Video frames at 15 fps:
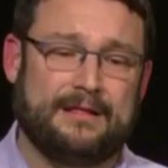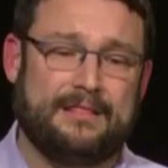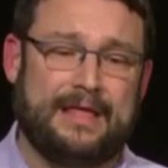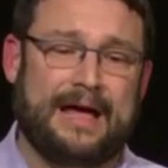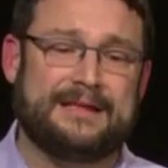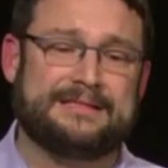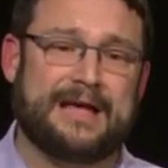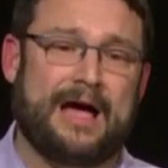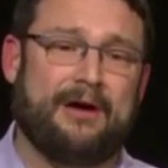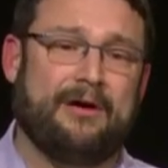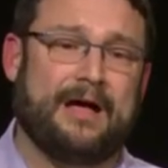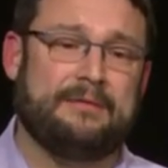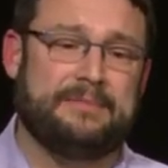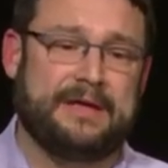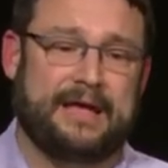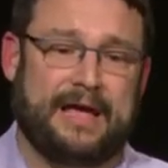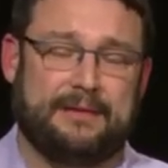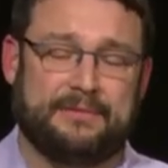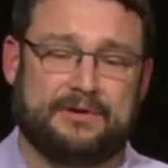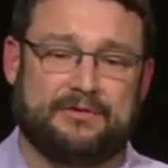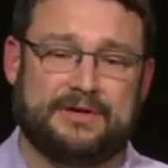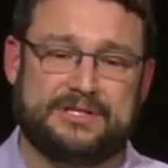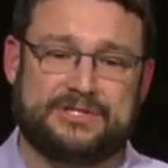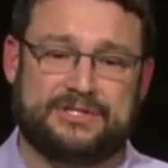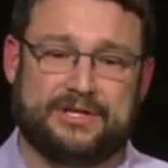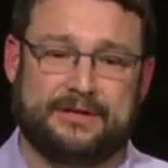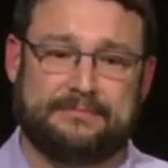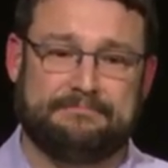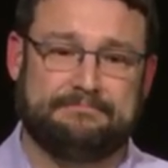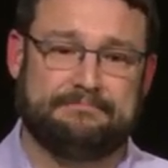That's how I became a
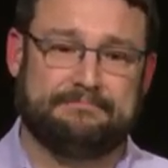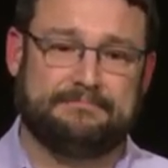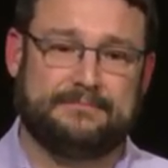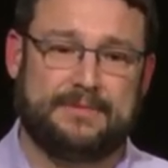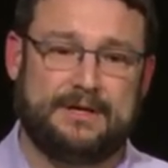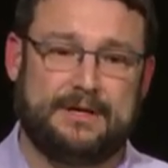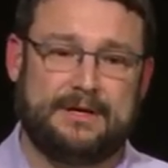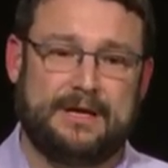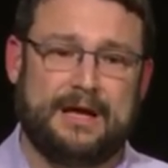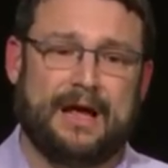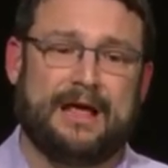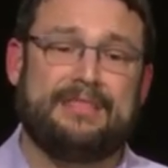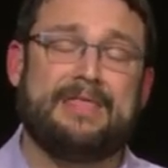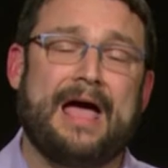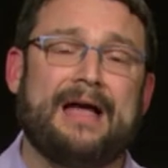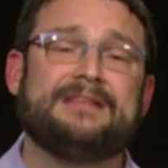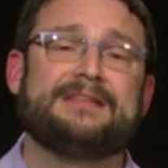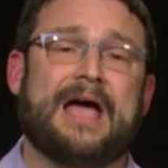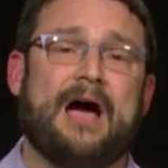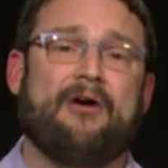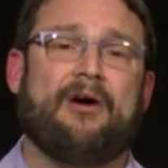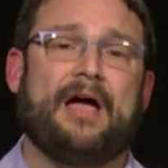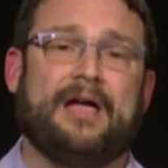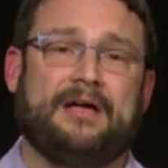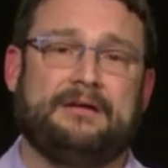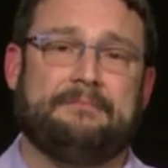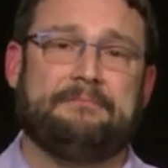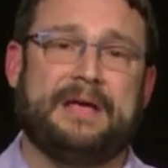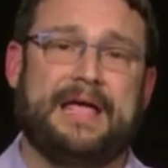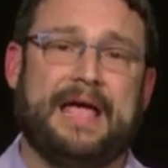Christian. And that's how I
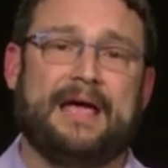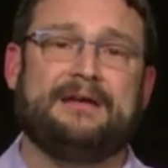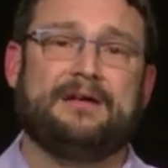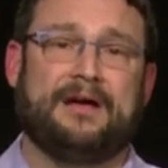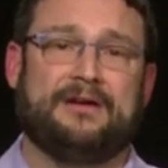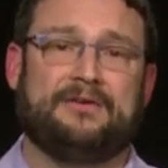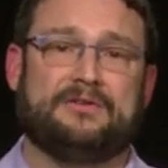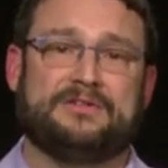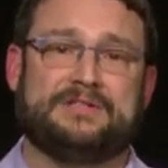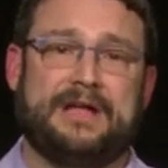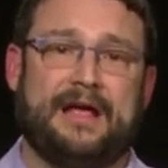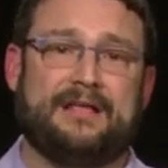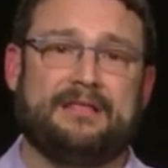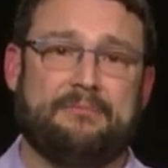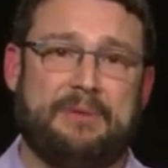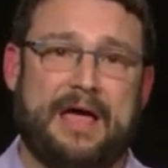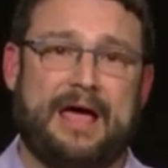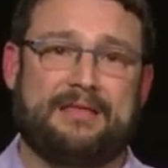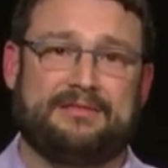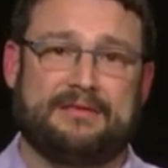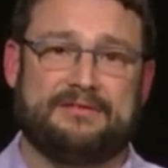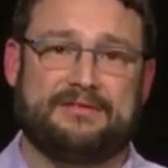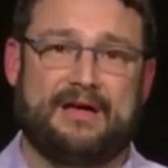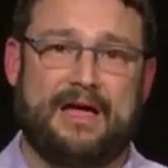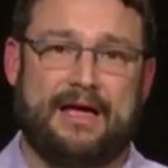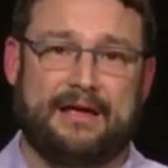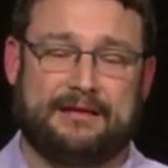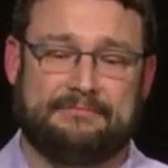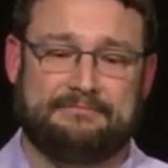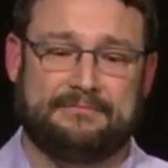began to understand the path to
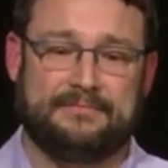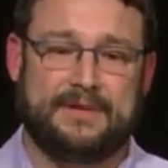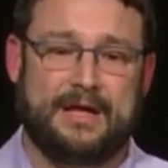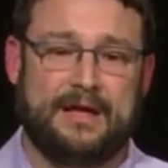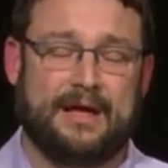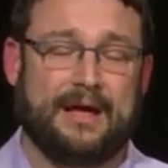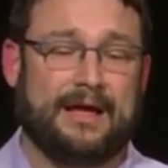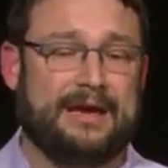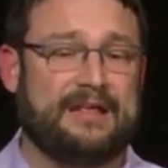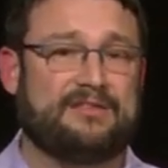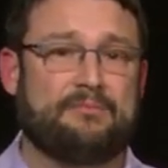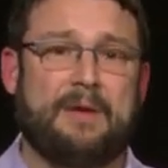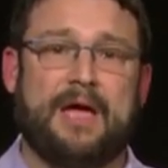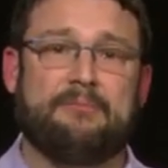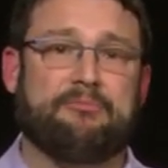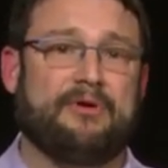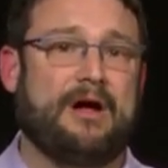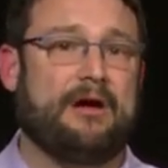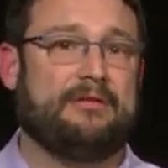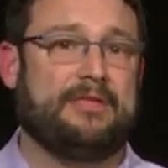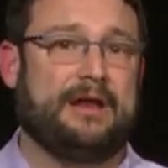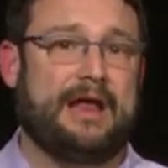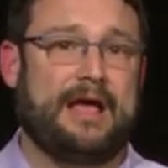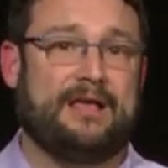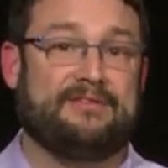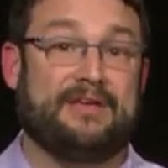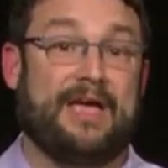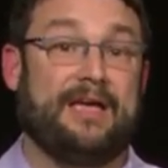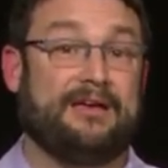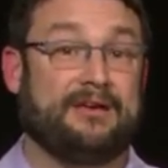Zion. And it's my prayer that
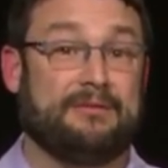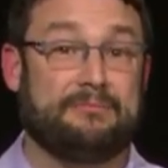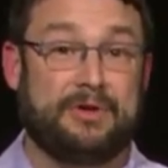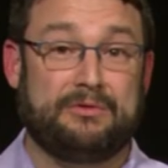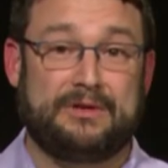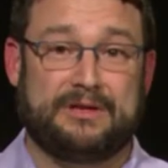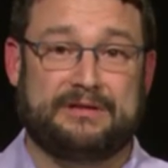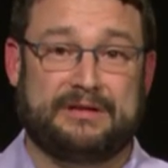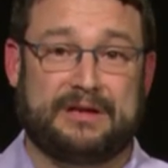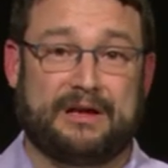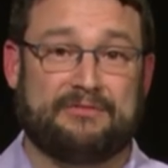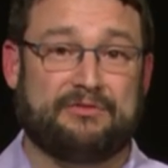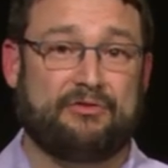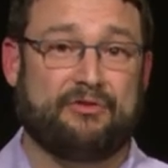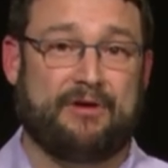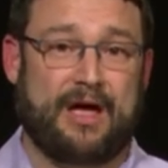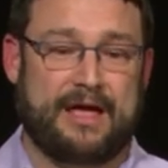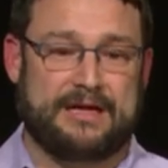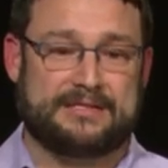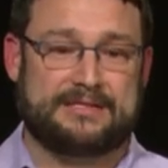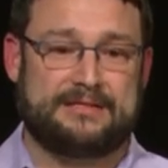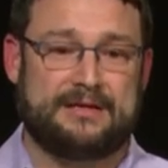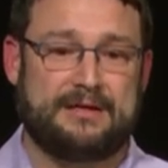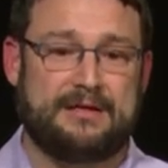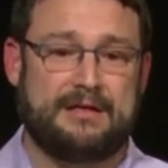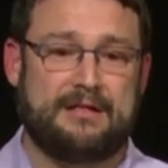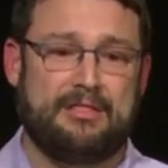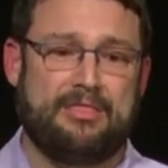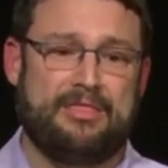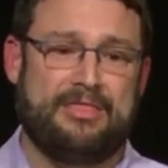as a community of Christ,
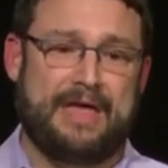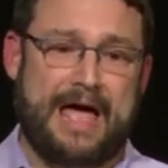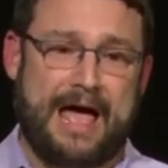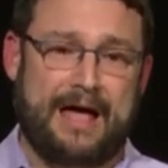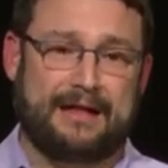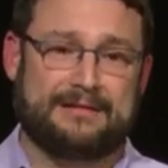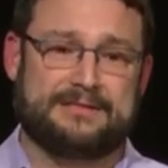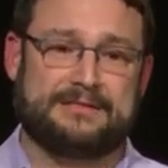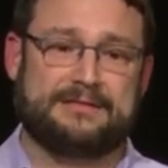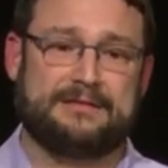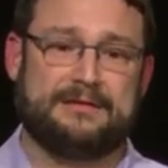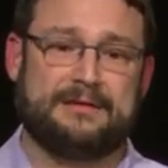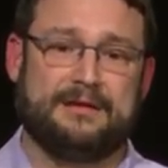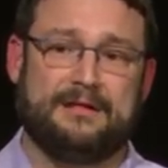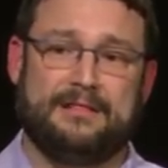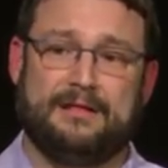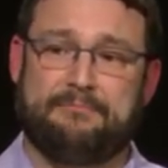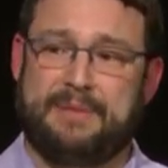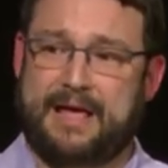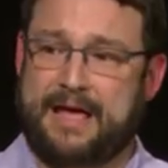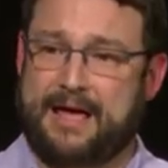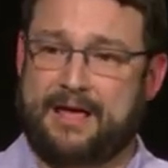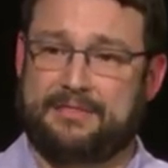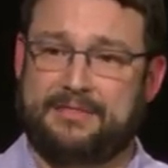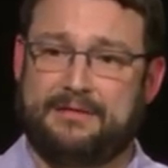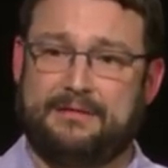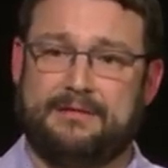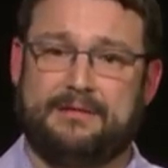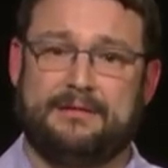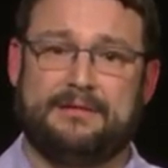that's the path
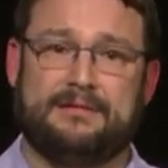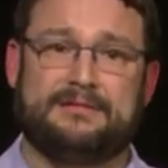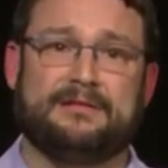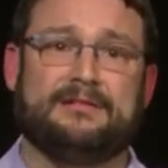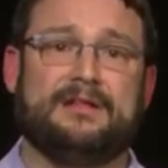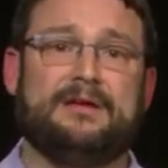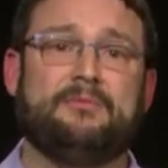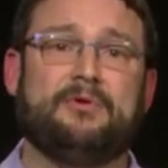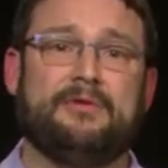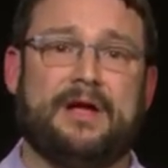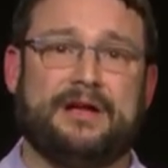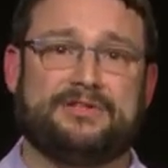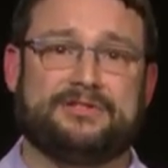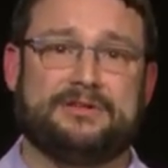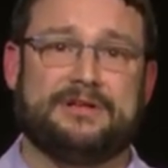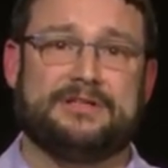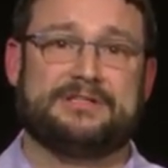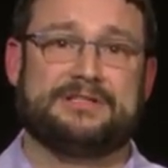to liberation and